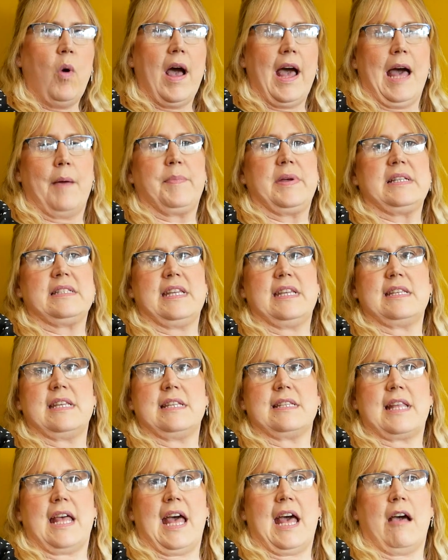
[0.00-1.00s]
What happens
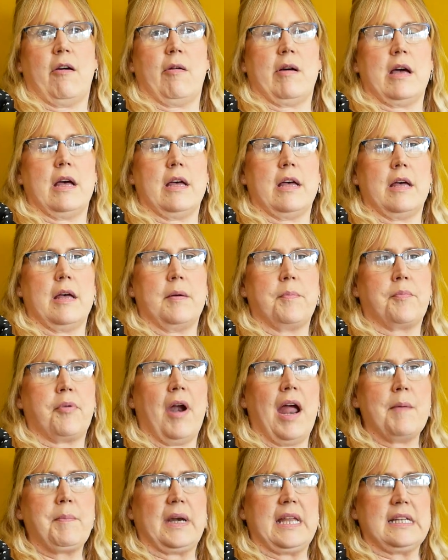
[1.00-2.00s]
is that our
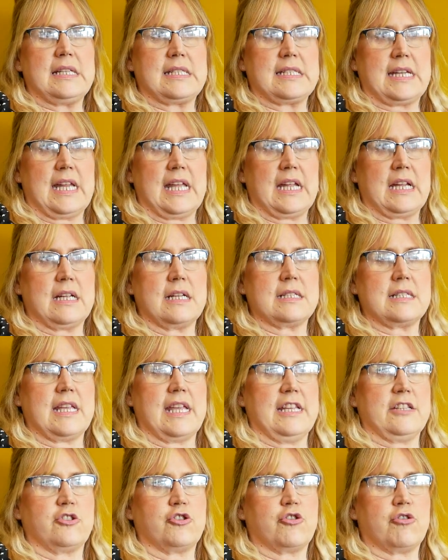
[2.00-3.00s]
primal instinct
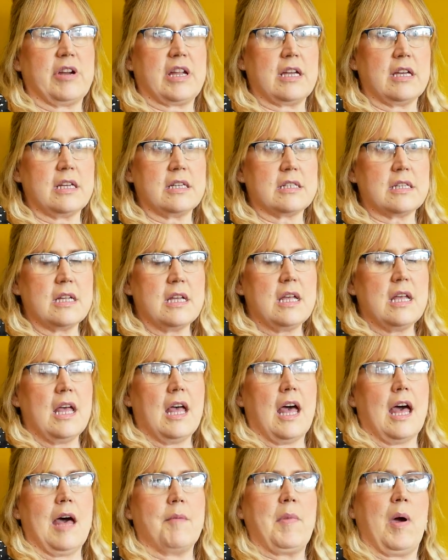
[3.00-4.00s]
is triggered
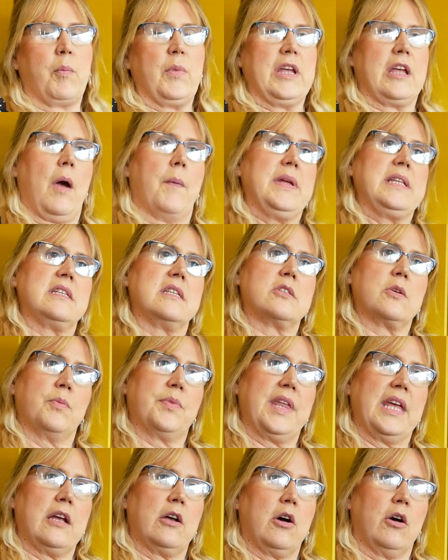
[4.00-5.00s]
and we go into
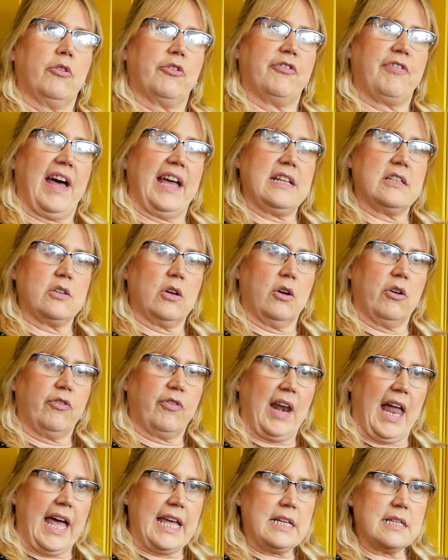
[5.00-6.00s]
something called fight or
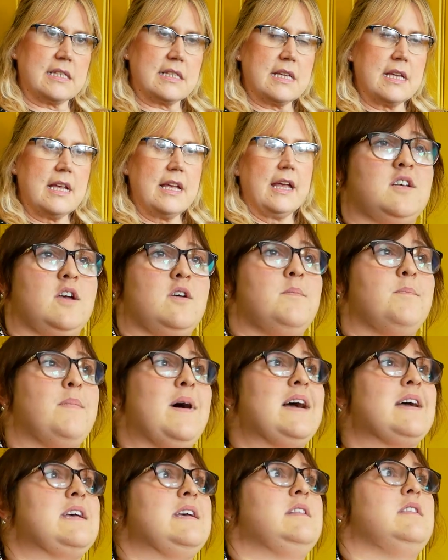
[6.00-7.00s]
flight. So
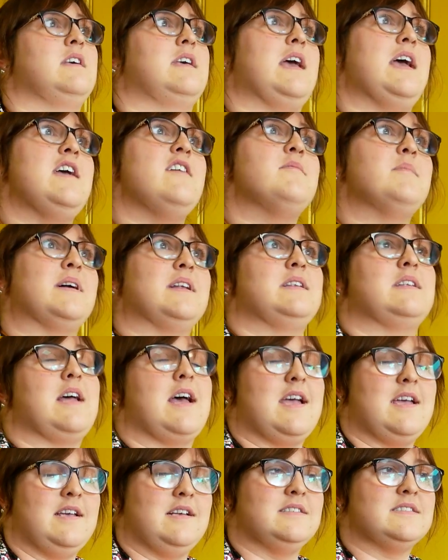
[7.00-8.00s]
back in the caveman
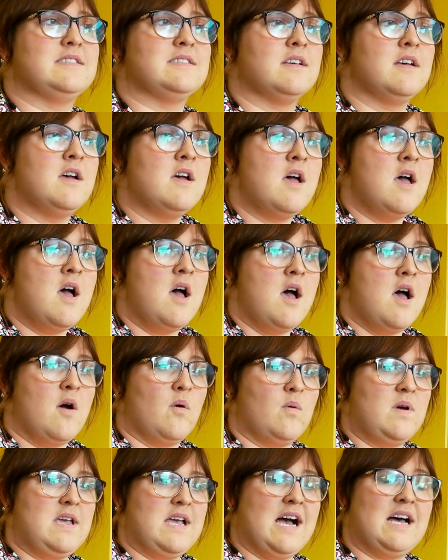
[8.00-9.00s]
days,
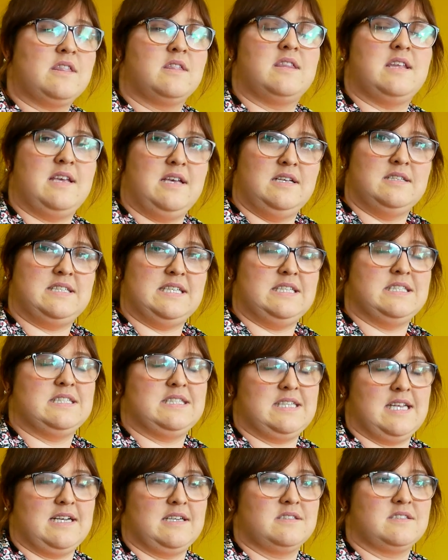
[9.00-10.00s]
we had these
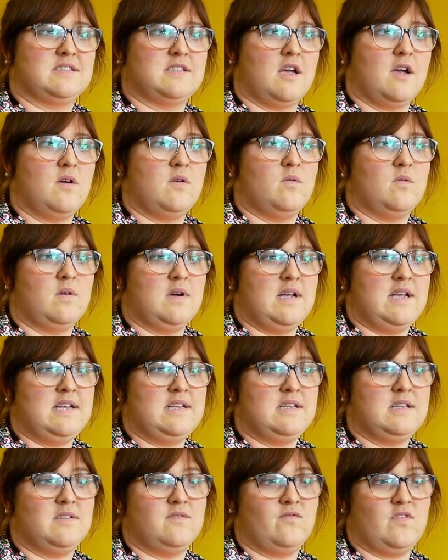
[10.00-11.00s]
instincts. So
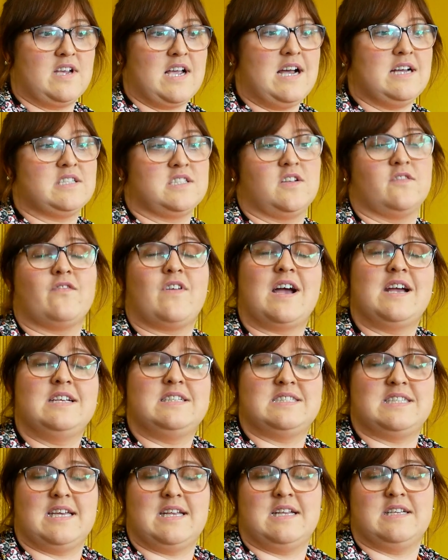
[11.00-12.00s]
in regards to
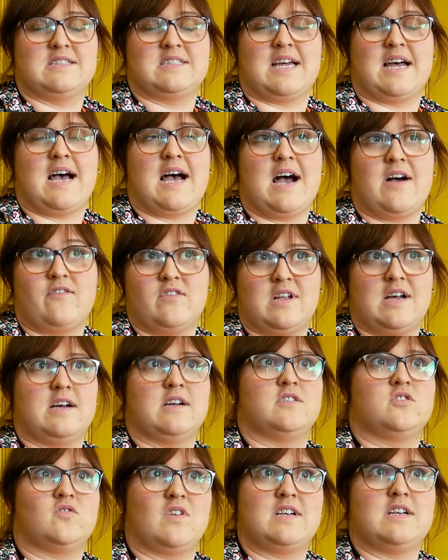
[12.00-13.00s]
fighting, it's that having that
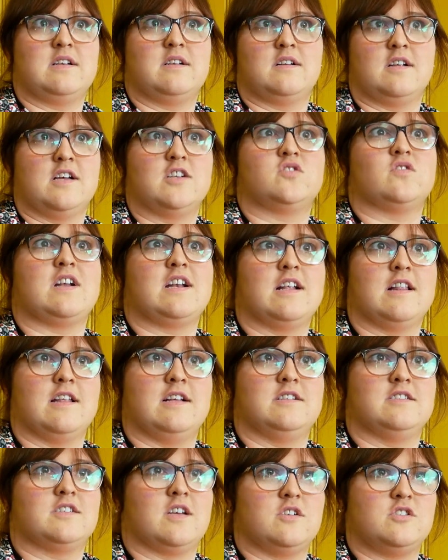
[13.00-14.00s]

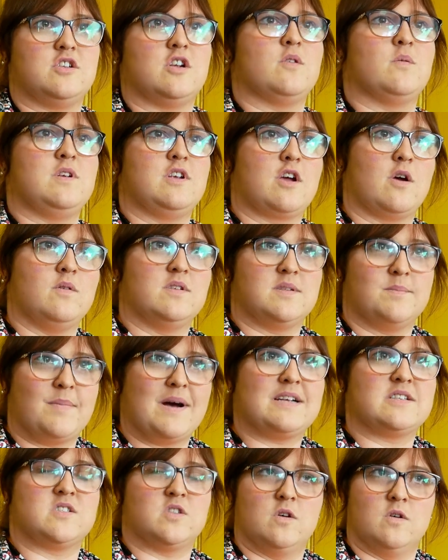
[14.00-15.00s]
adrenaline. So do you know when you go into
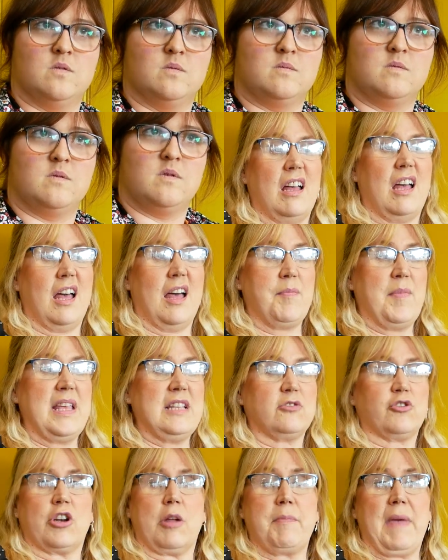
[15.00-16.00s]
battle?
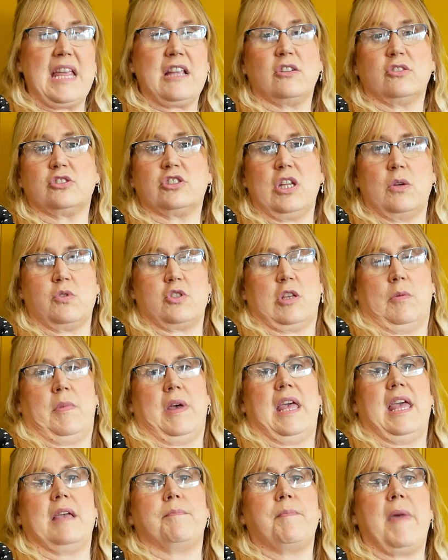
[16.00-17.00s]
It's going to make us do
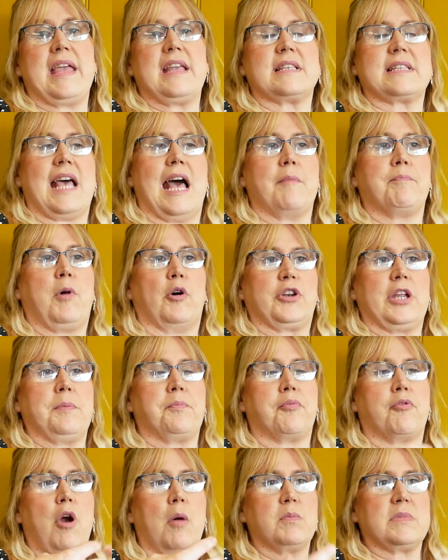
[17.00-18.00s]
something. It makes our body
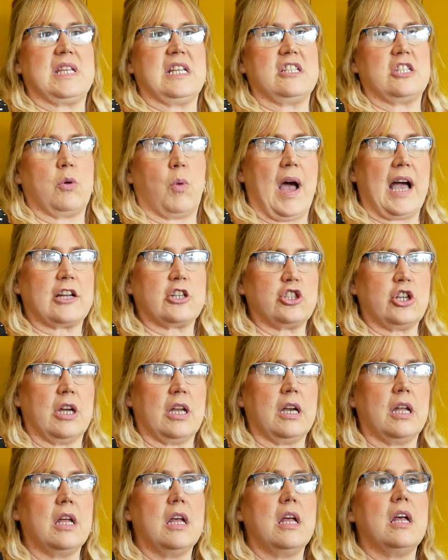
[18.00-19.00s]
prompt into
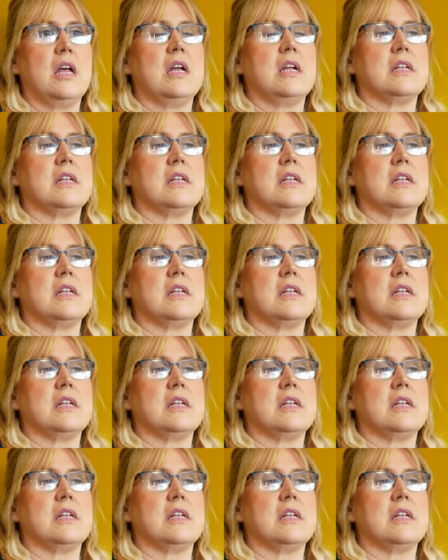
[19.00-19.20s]
action